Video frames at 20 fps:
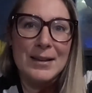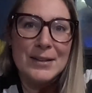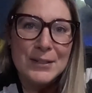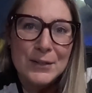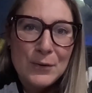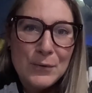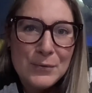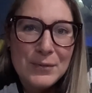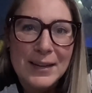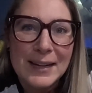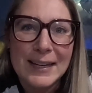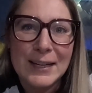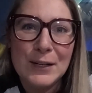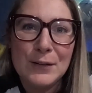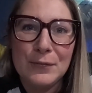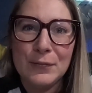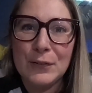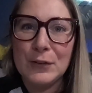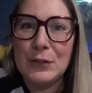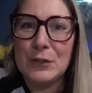So thank you
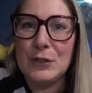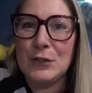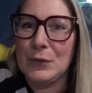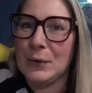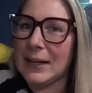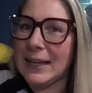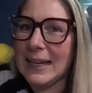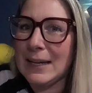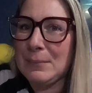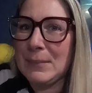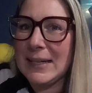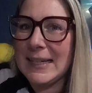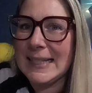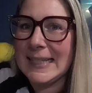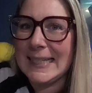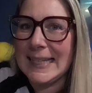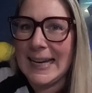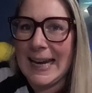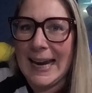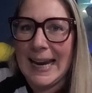for joining me
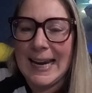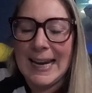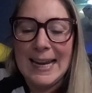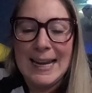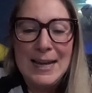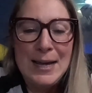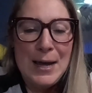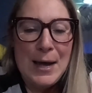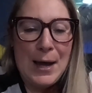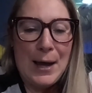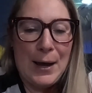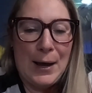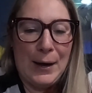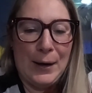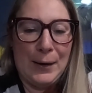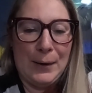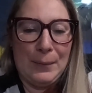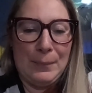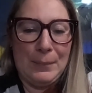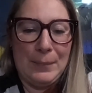today,
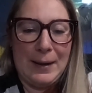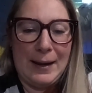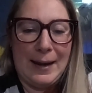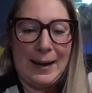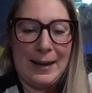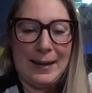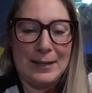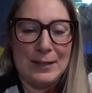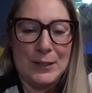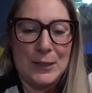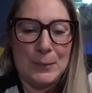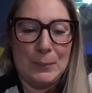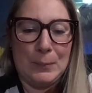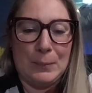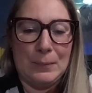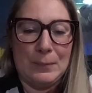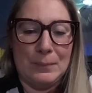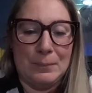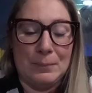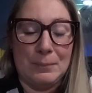um, and
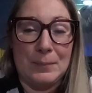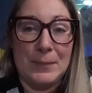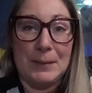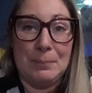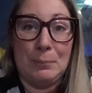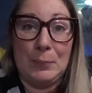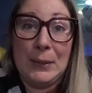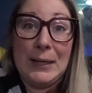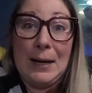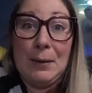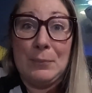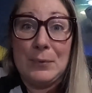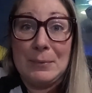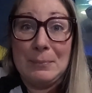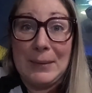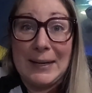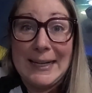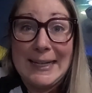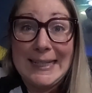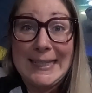putting up with
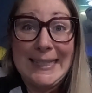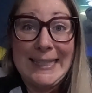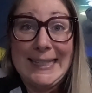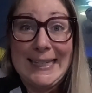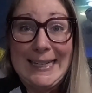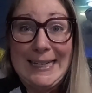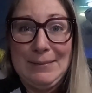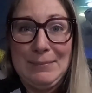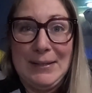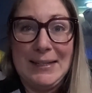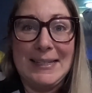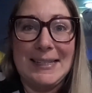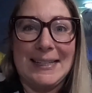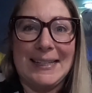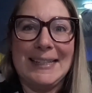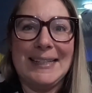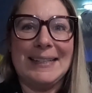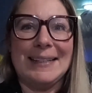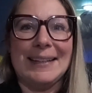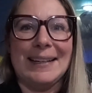my excitement.
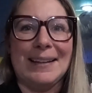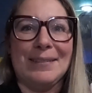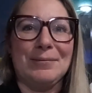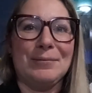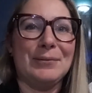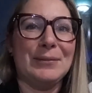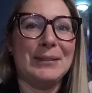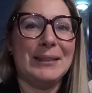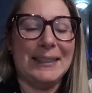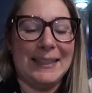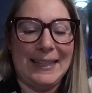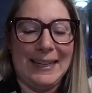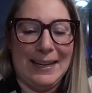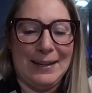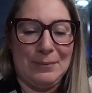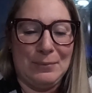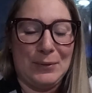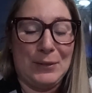I am really am